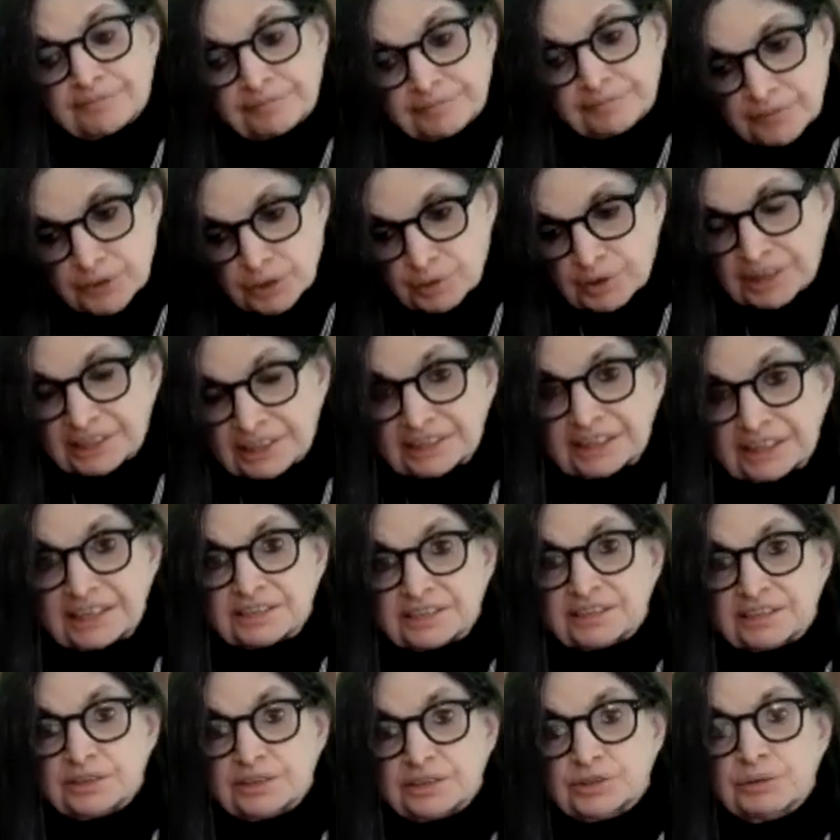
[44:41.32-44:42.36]
you can
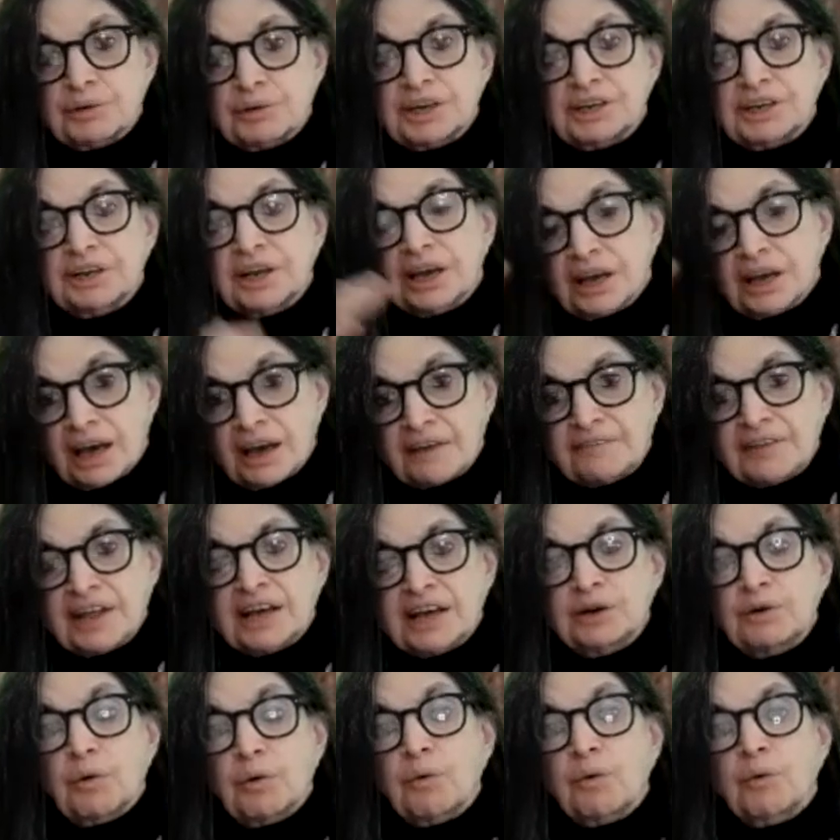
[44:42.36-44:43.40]
listen to it, and
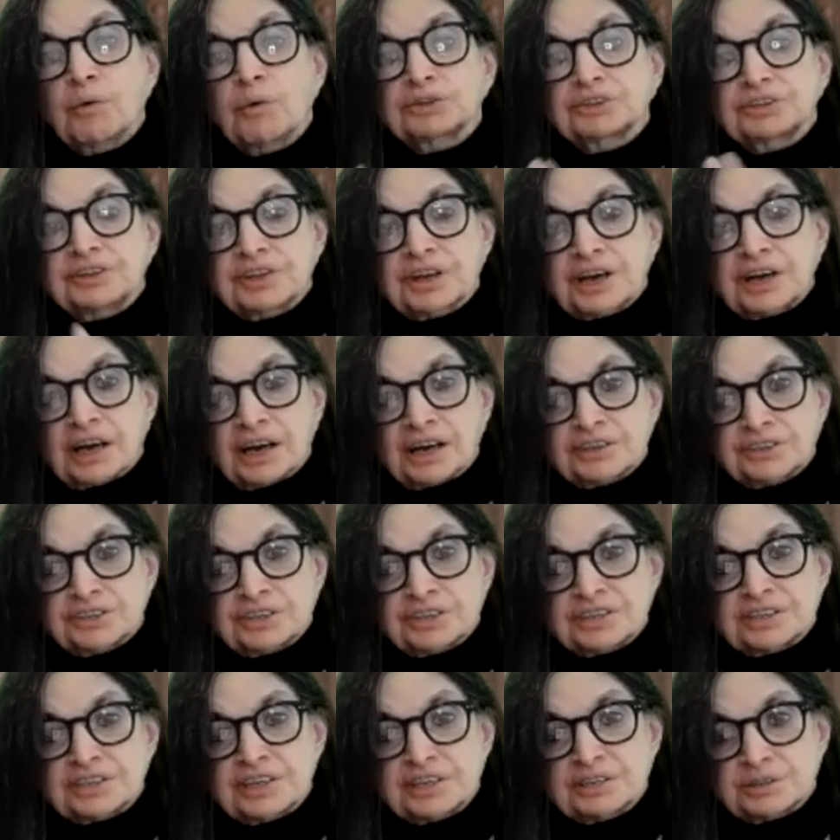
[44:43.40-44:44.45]
then alter the
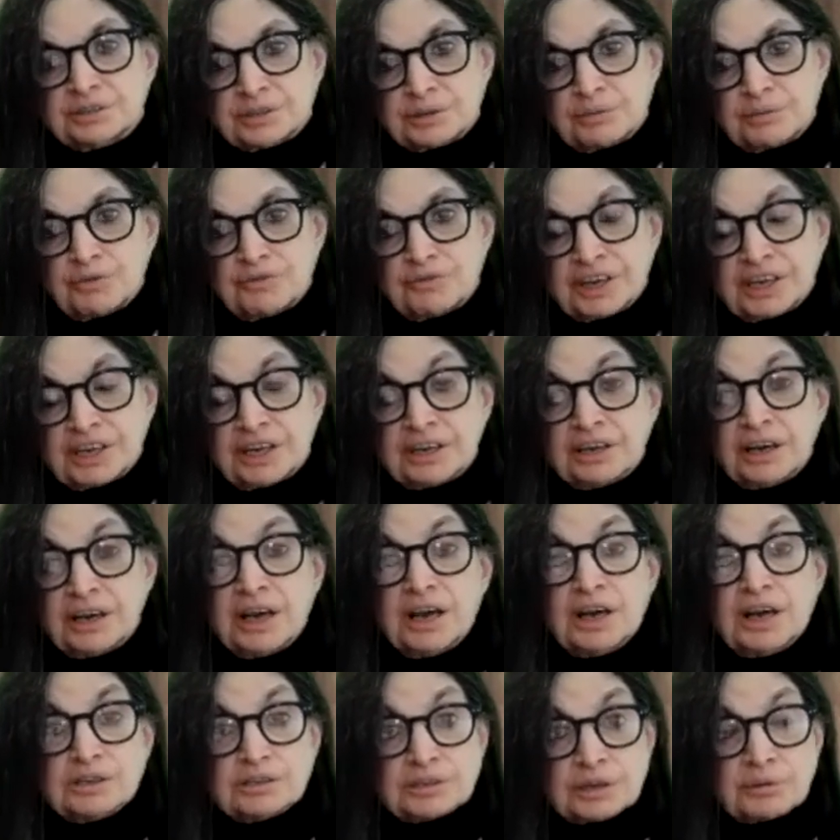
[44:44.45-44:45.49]
consciousness to move in it.
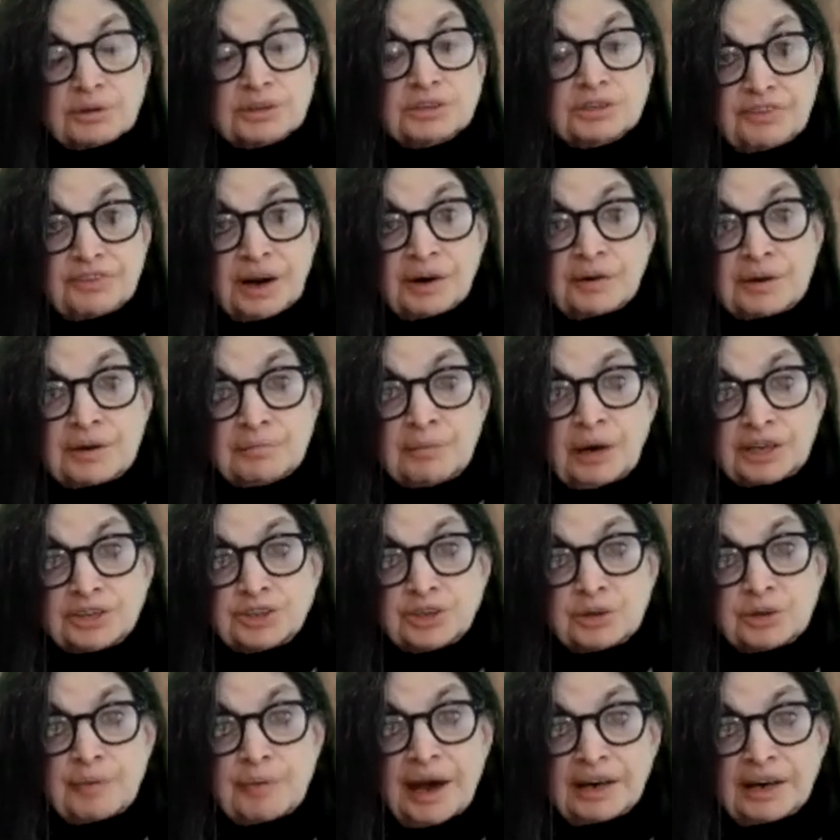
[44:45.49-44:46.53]
So it's very much
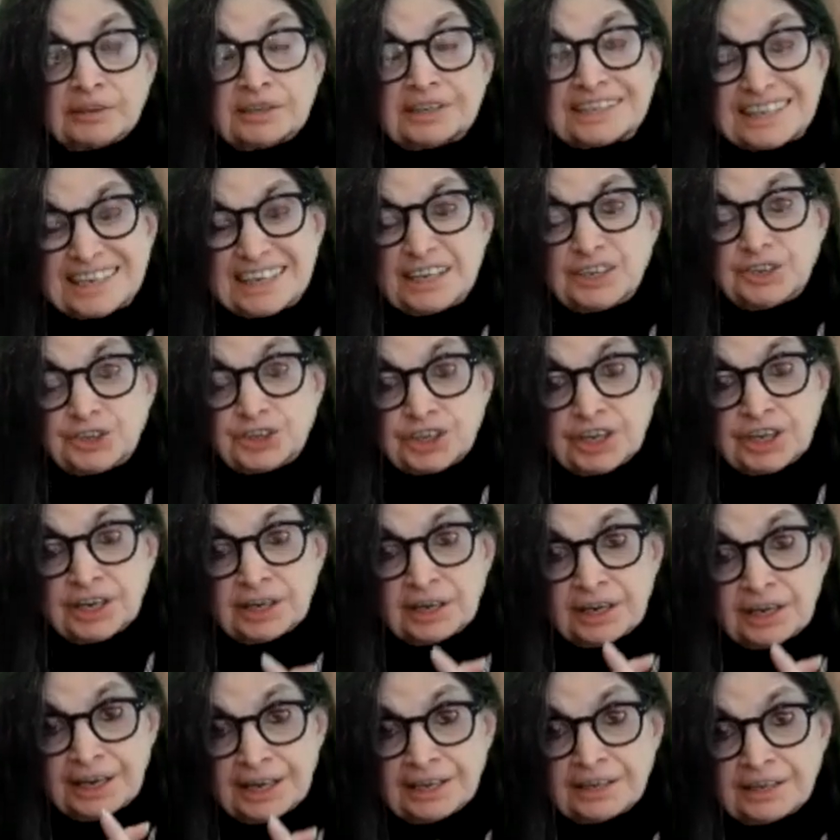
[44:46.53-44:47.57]
about
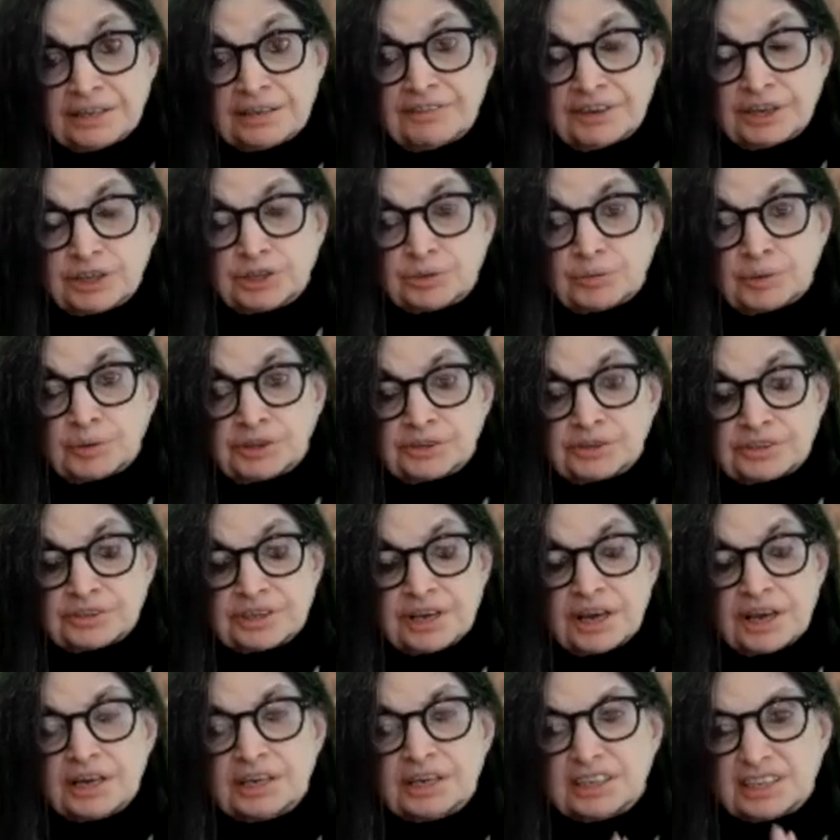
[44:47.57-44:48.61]
teaching individuals
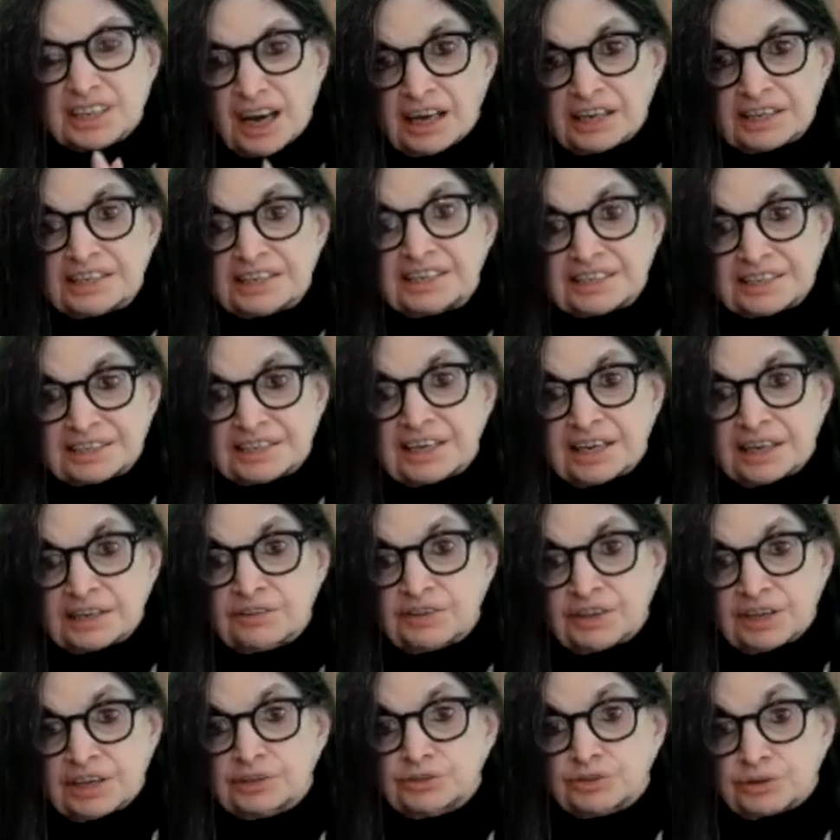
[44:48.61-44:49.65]
to understand
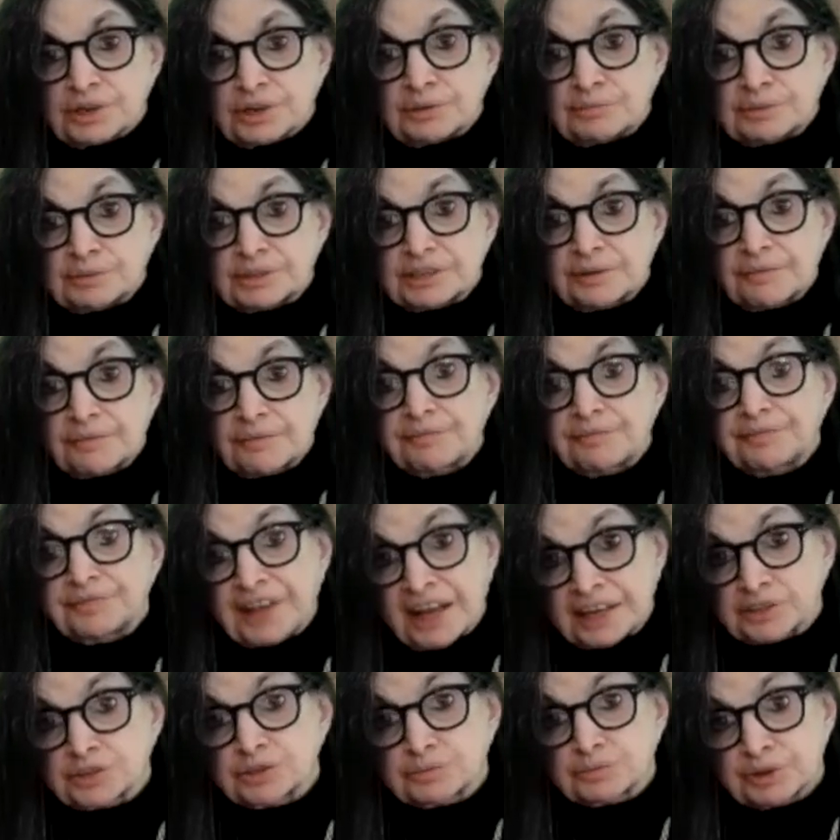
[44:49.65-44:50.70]
their dreams.
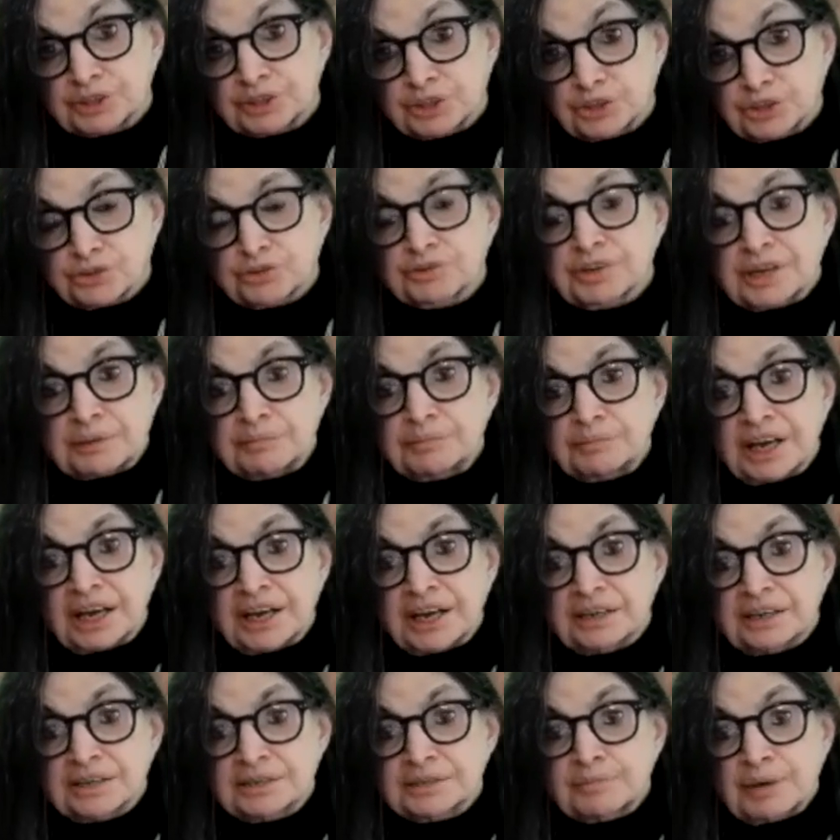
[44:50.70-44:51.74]
That's what the dream
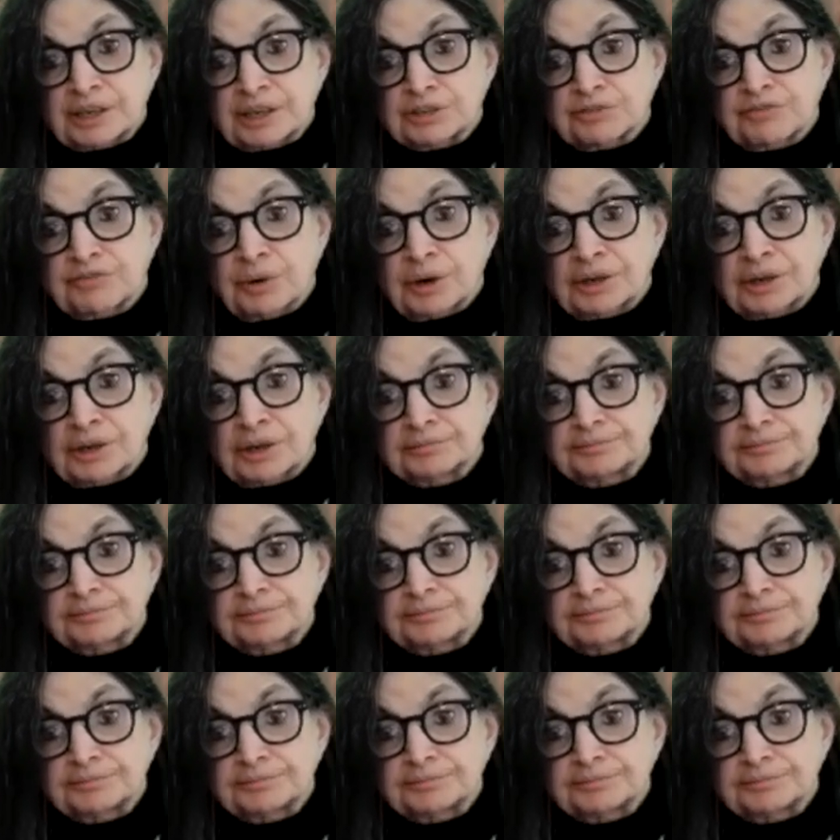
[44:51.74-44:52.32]
gate is meant for.